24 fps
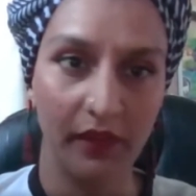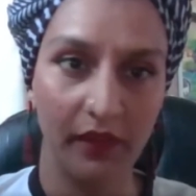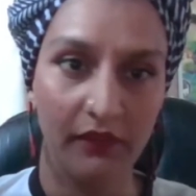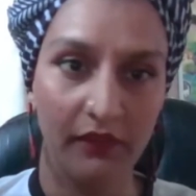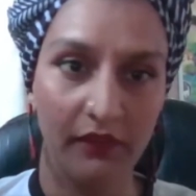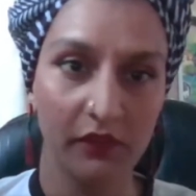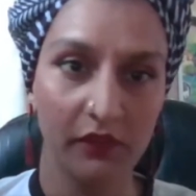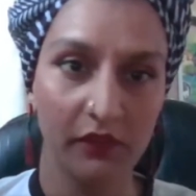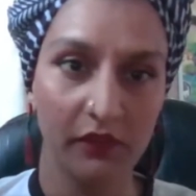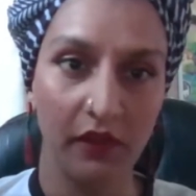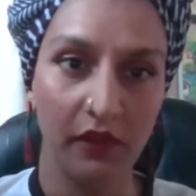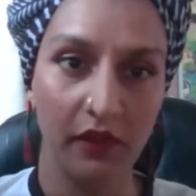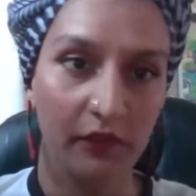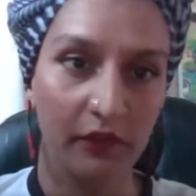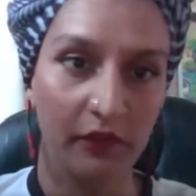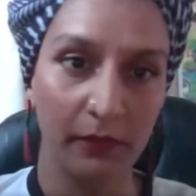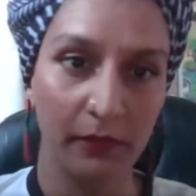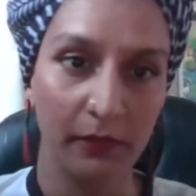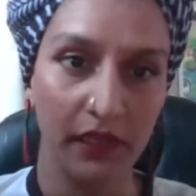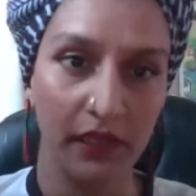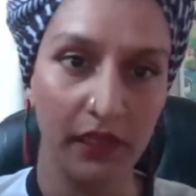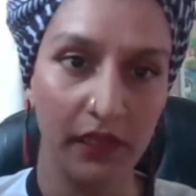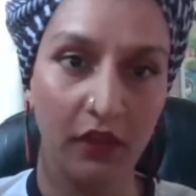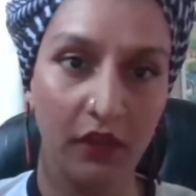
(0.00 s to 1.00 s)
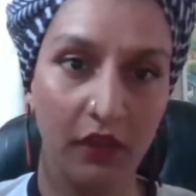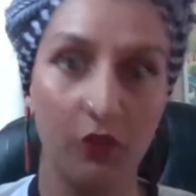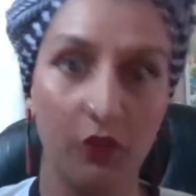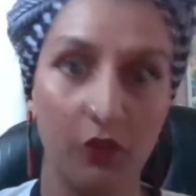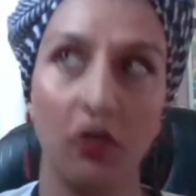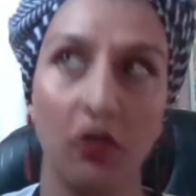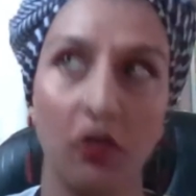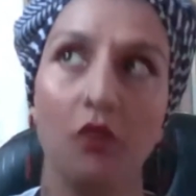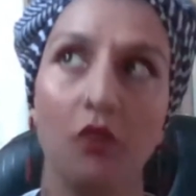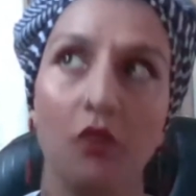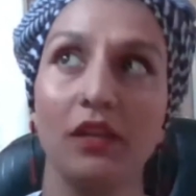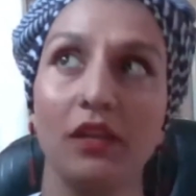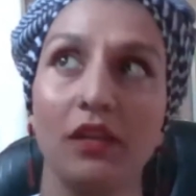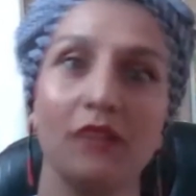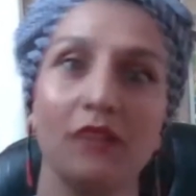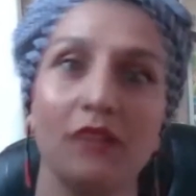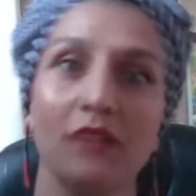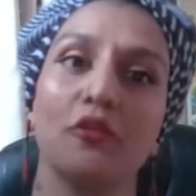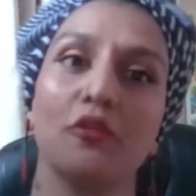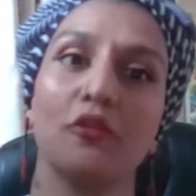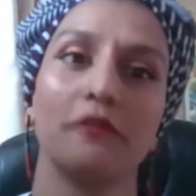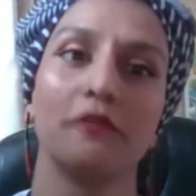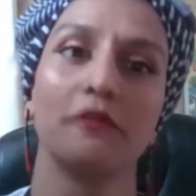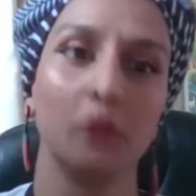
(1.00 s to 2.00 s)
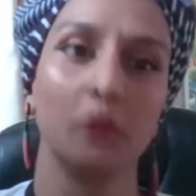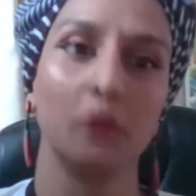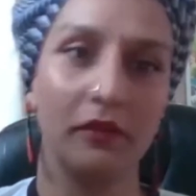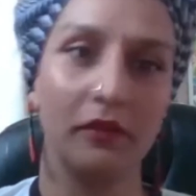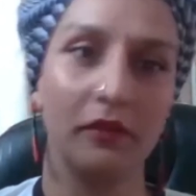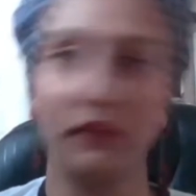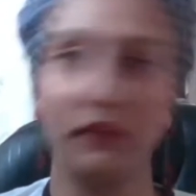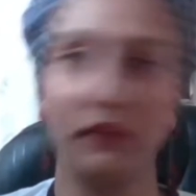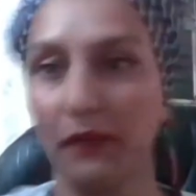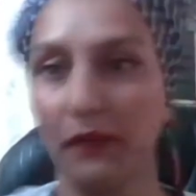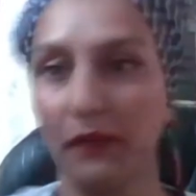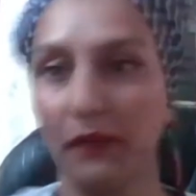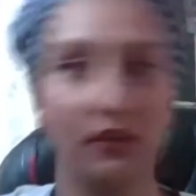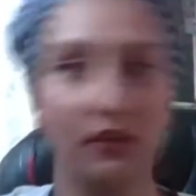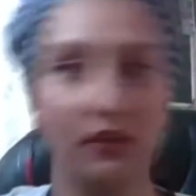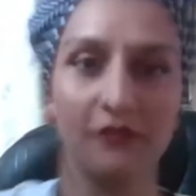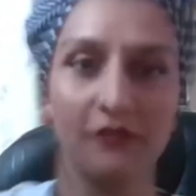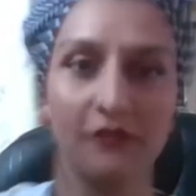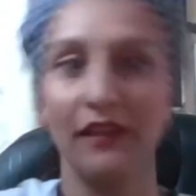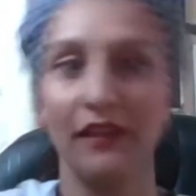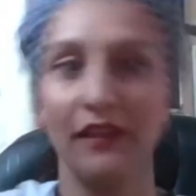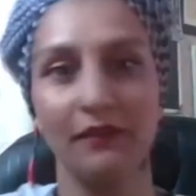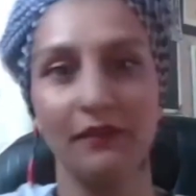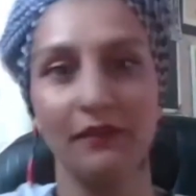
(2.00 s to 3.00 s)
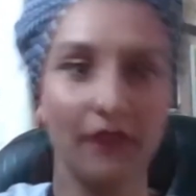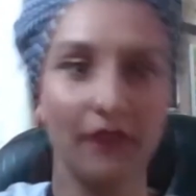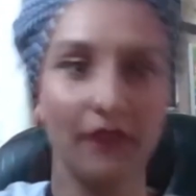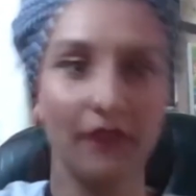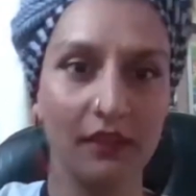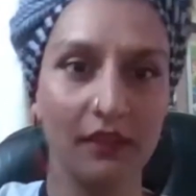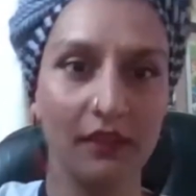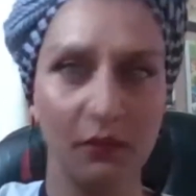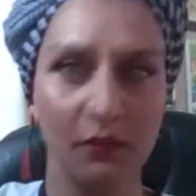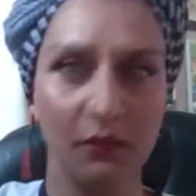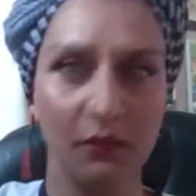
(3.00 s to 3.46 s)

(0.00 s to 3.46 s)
have ever been like oh my god we need more women filmmakers find them find them